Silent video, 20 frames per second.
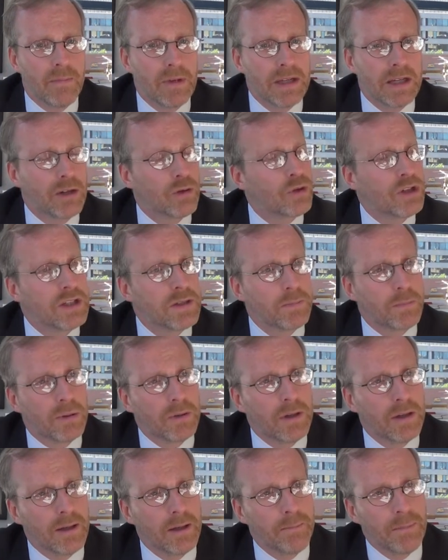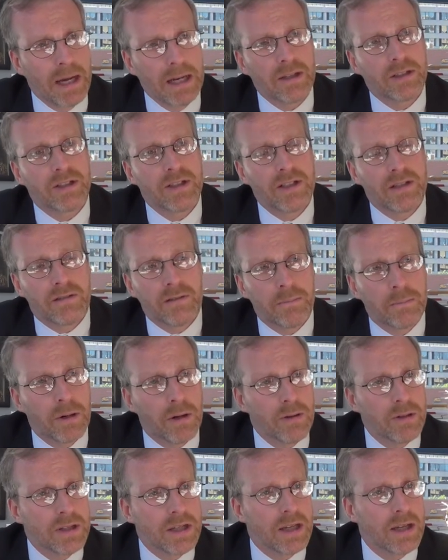increased penalties for
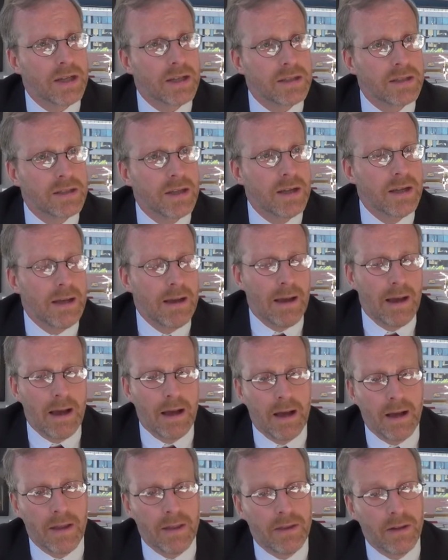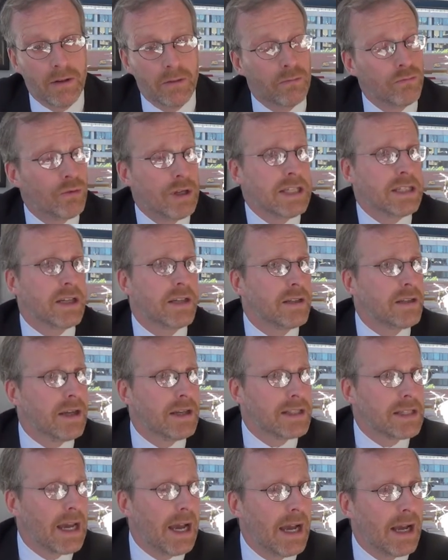protests, the recent
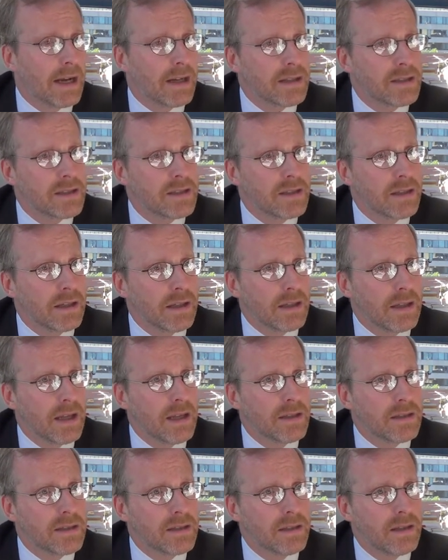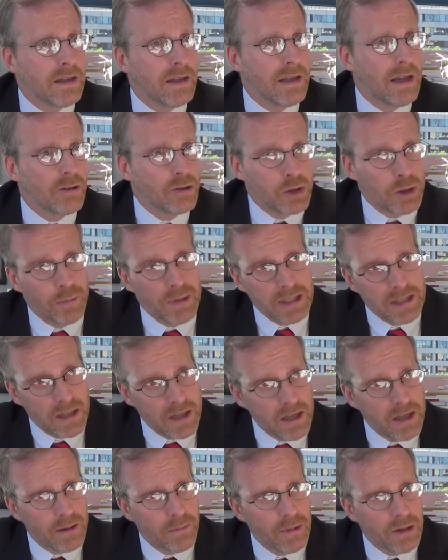attacks against the
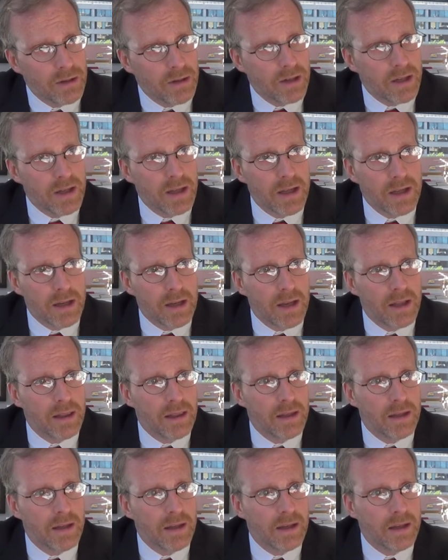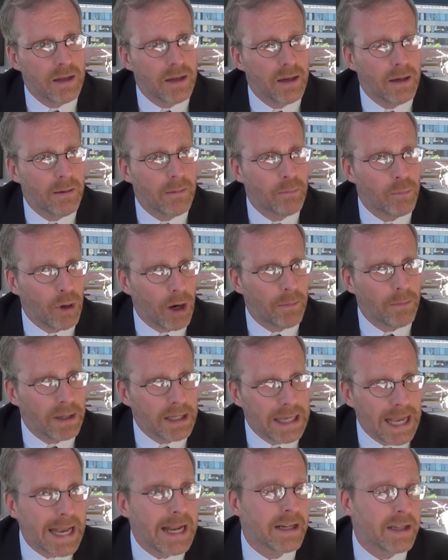LGBT community and the
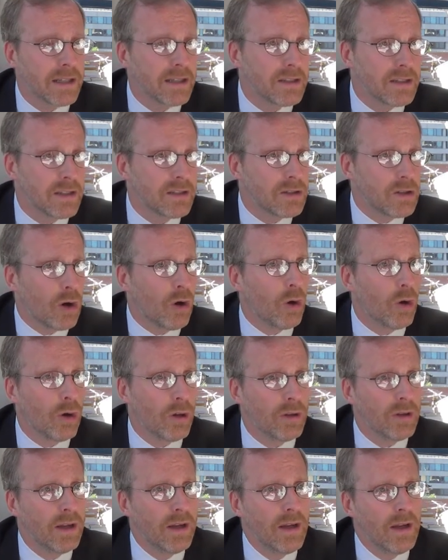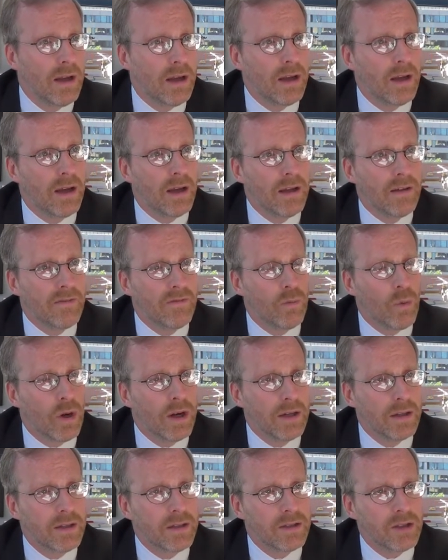propaganda, as it's called. If
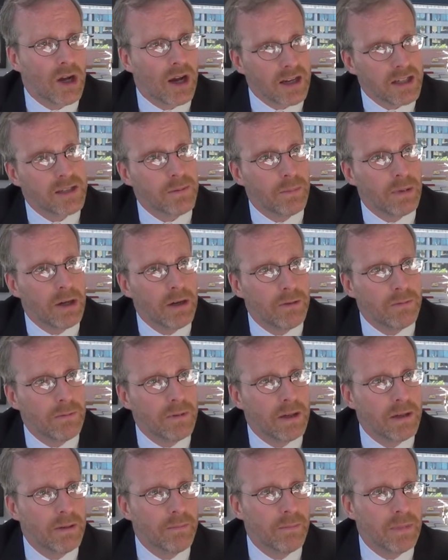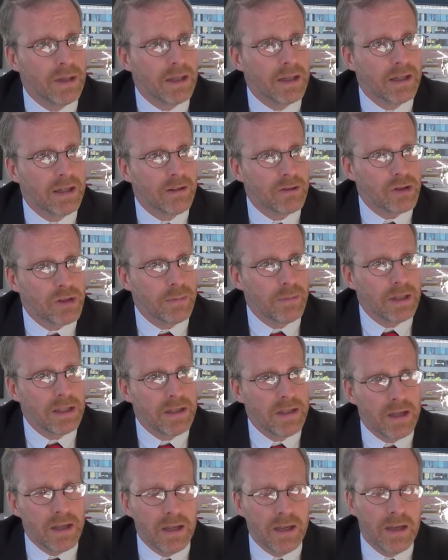one talks about being an
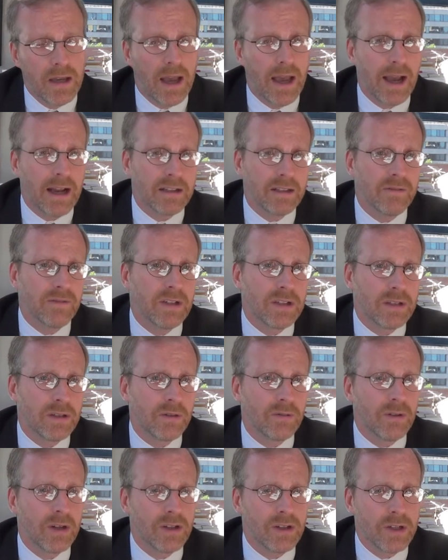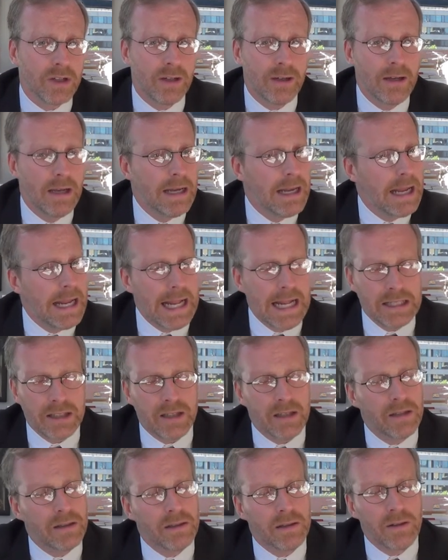LGBT activist in Russia,
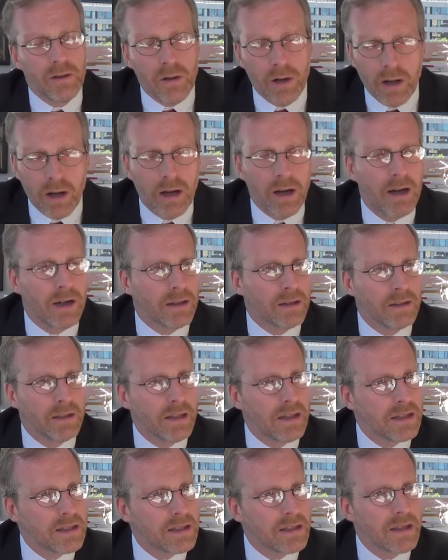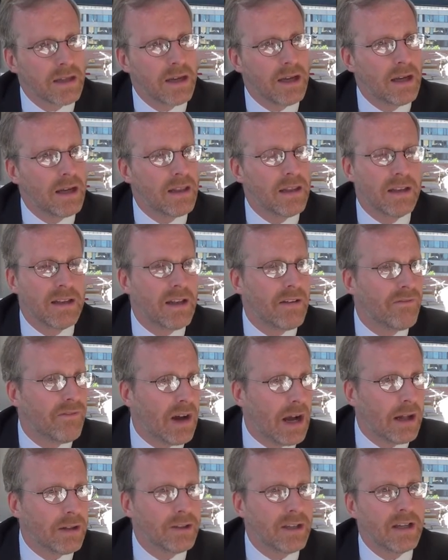it's a long list. The
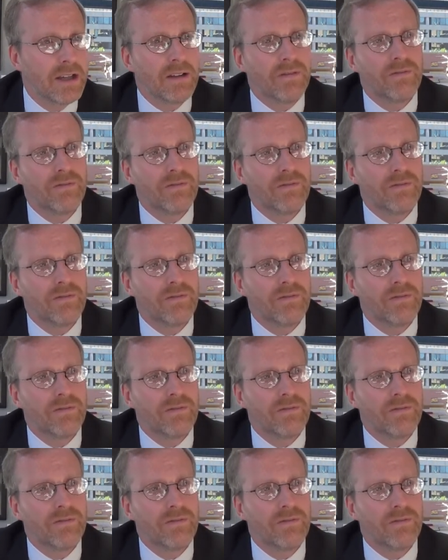Navalny